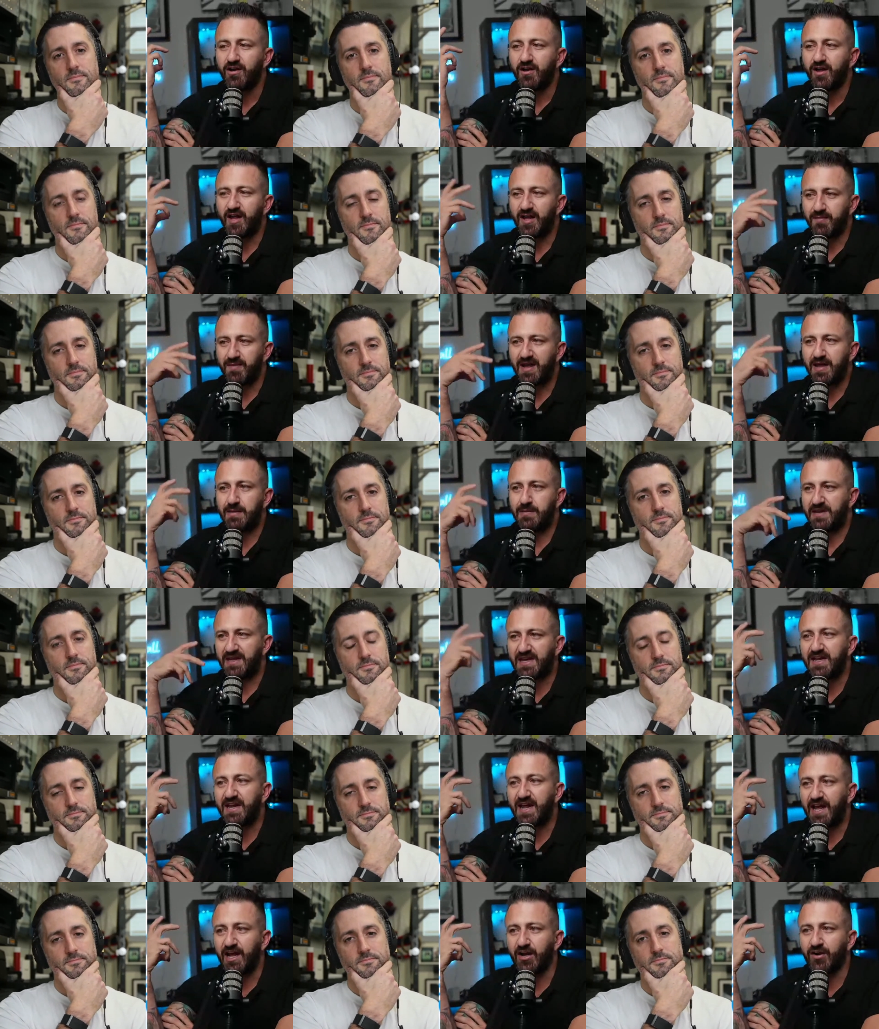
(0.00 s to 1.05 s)
Speaker 1: It made me get
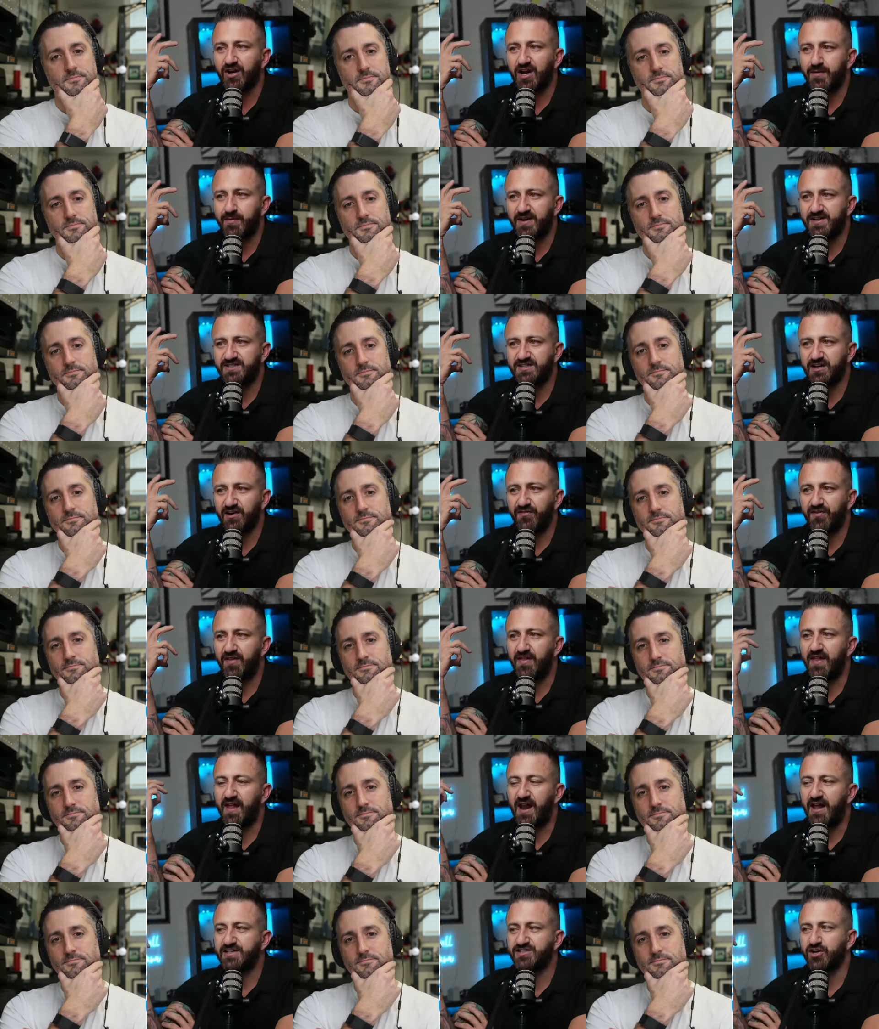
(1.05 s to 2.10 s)
angry at myself. And
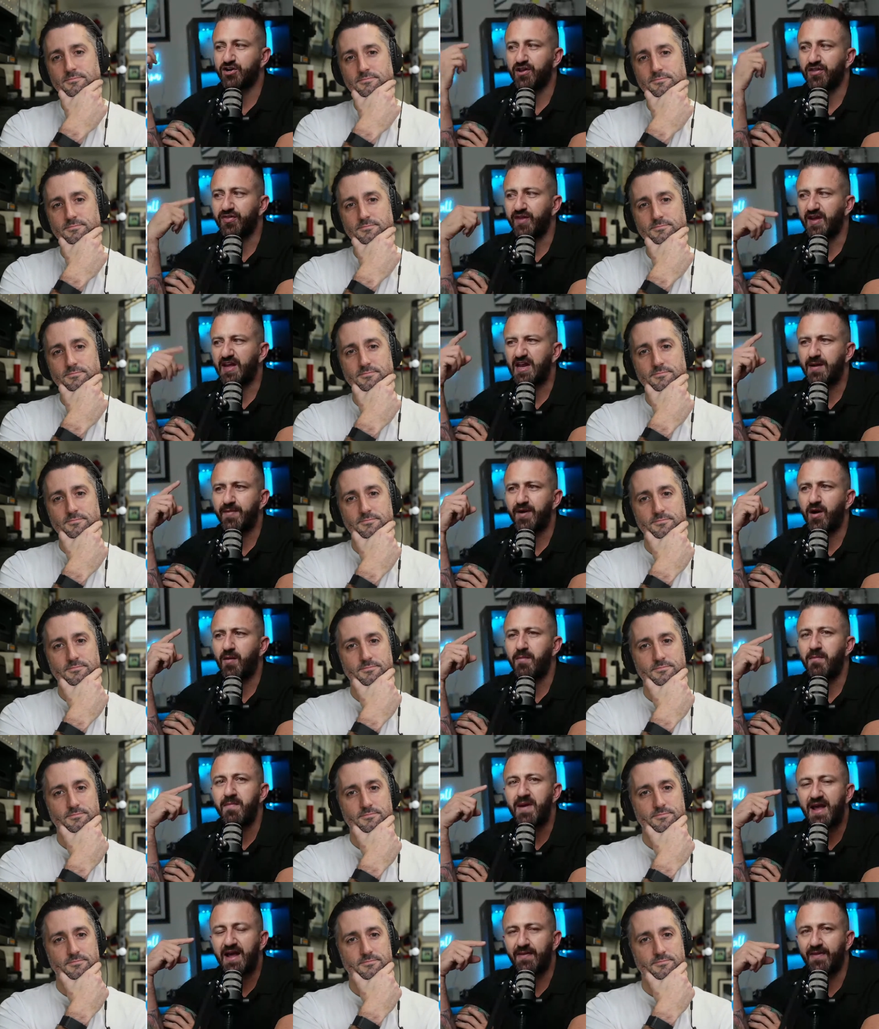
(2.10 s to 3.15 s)
then I started thinking about,
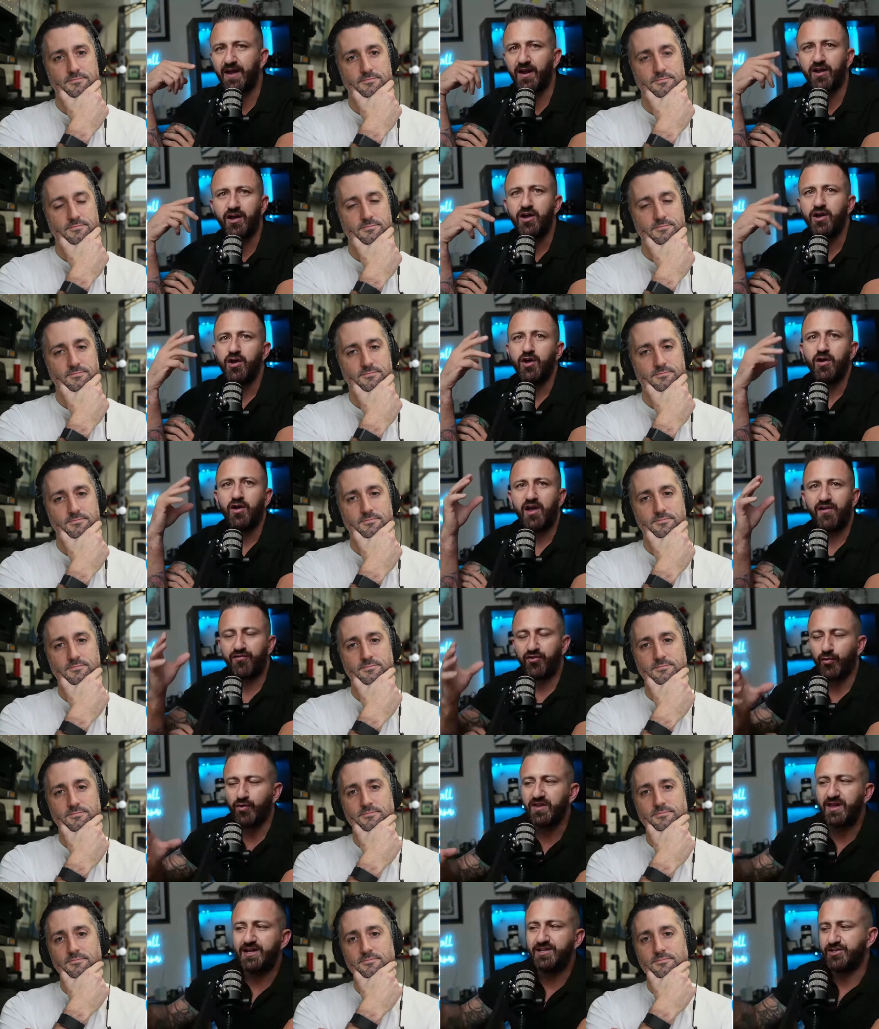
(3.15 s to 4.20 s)
man, like if you
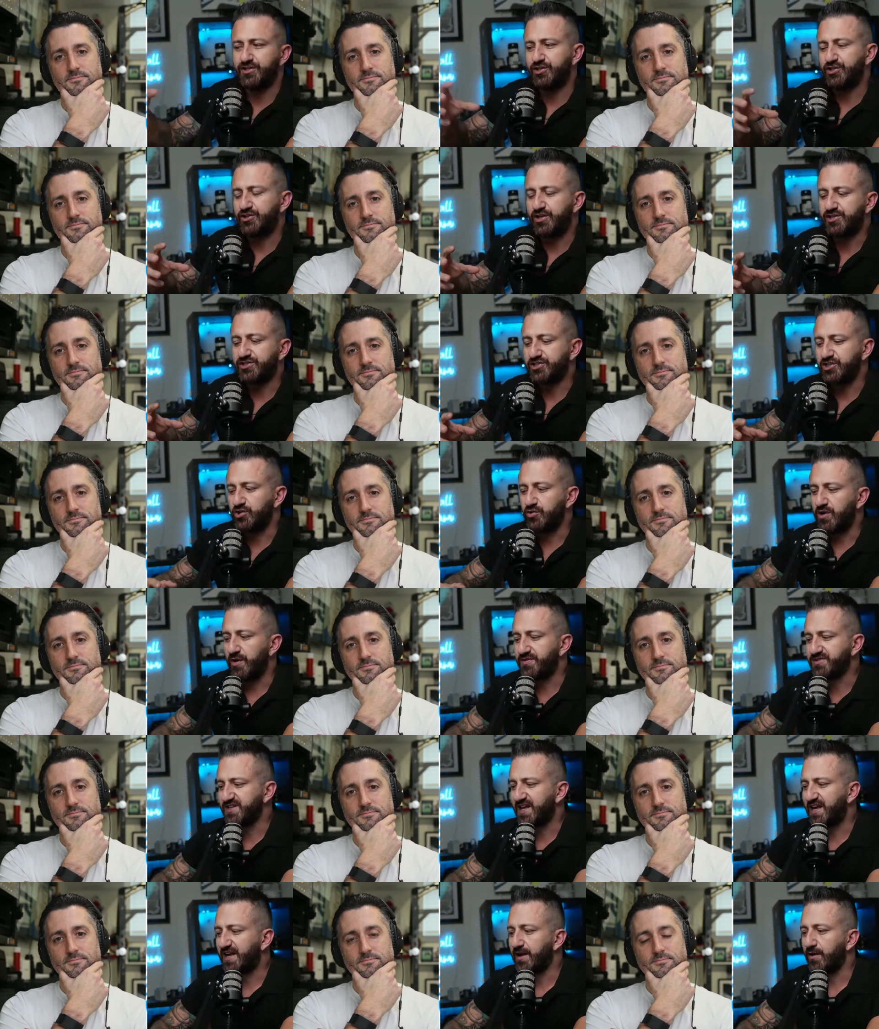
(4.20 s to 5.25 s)
relate to jiu-jitsu, it was
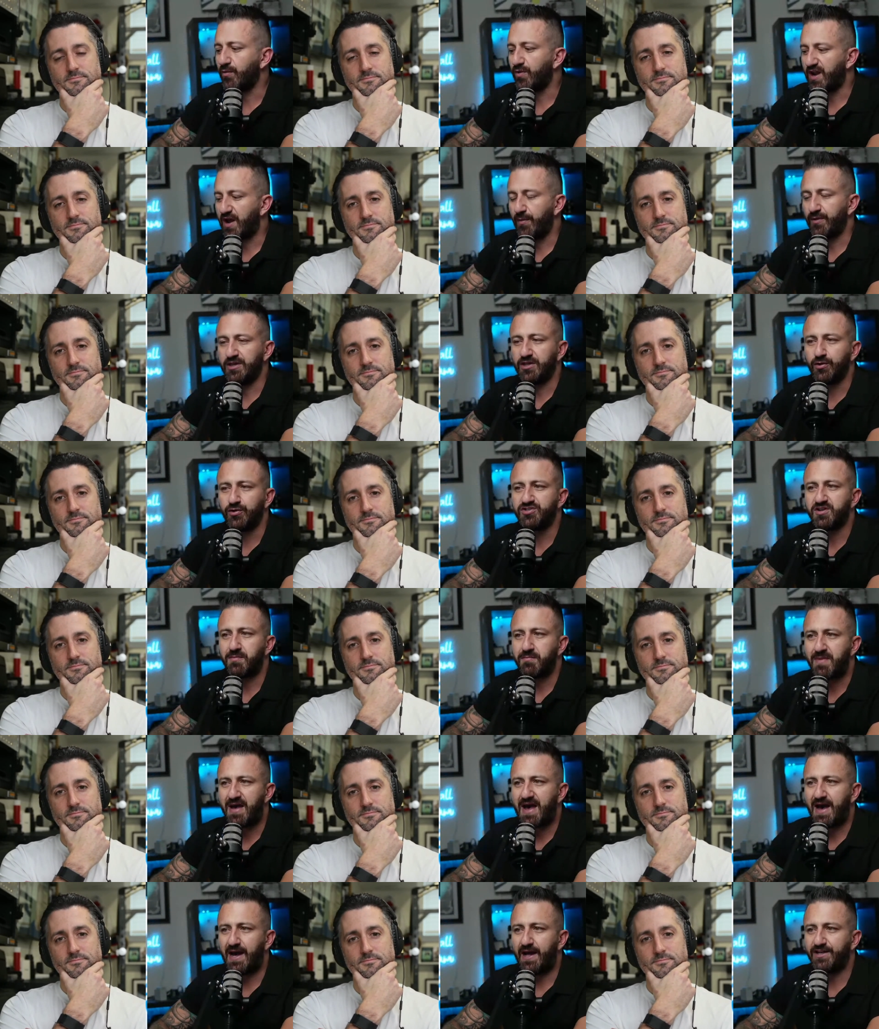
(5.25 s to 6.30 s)
like when I would lose a
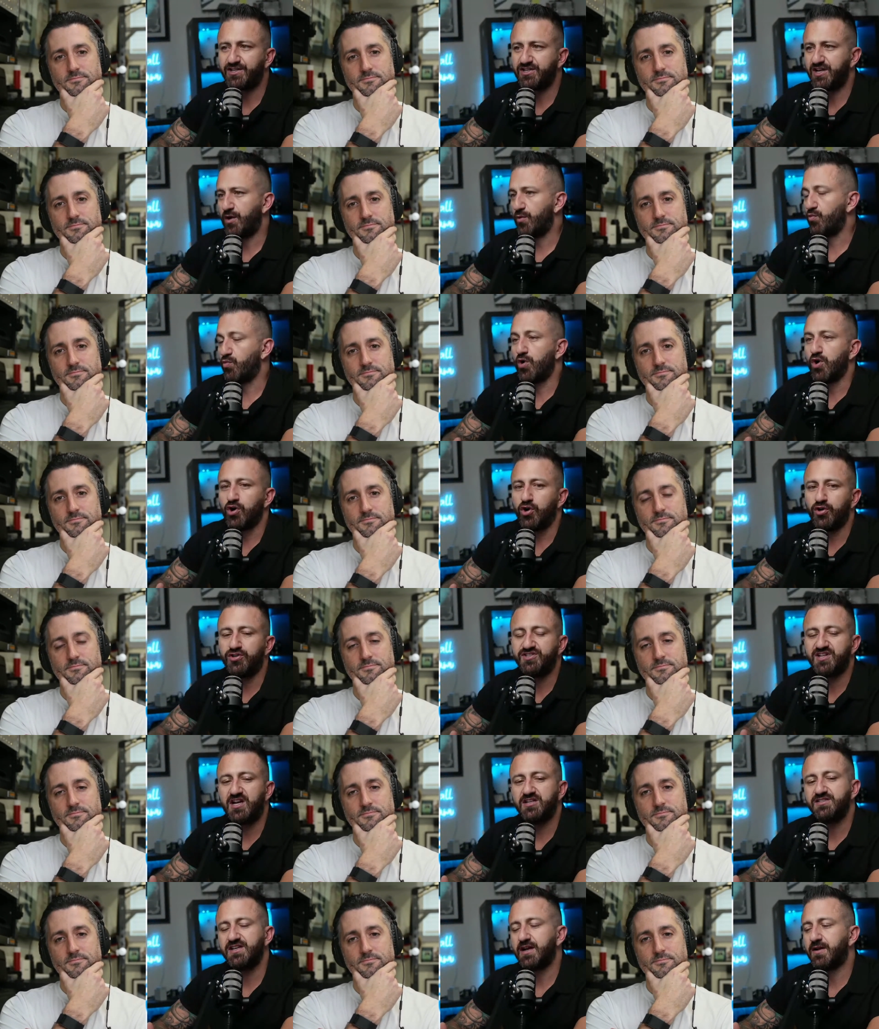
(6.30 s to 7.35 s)
match at Worlds and
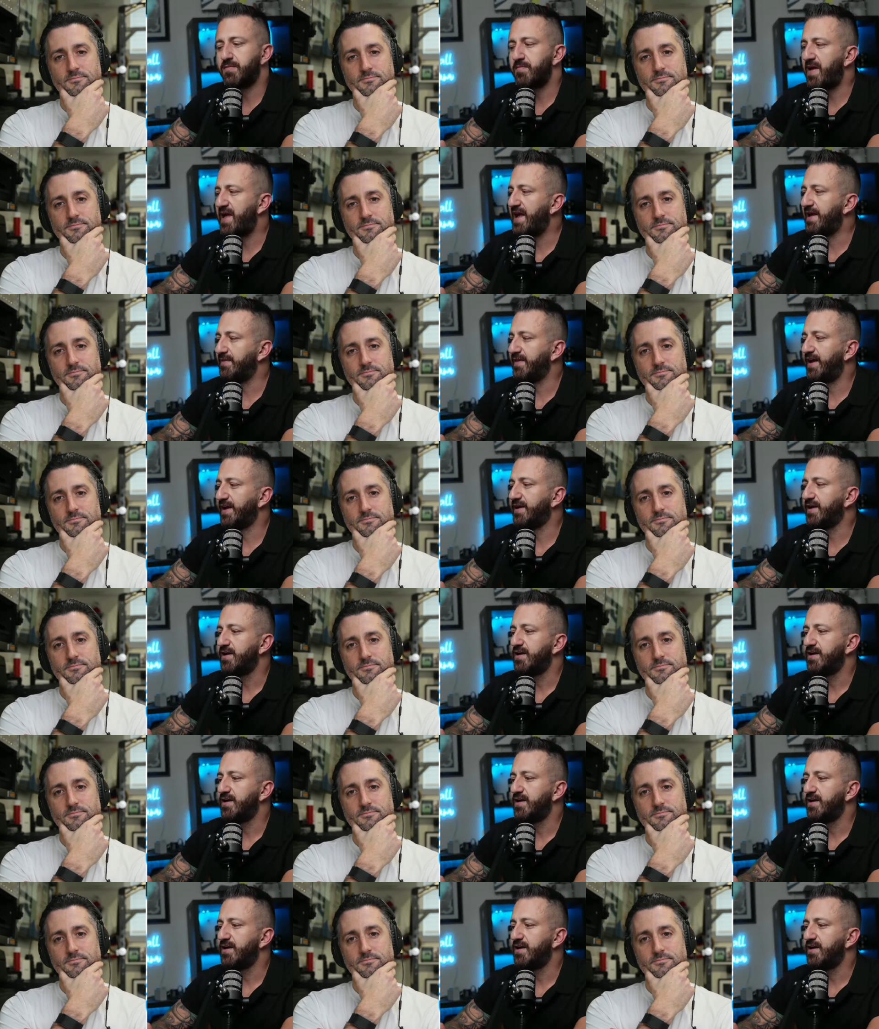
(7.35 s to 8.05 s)
I was like, man, like,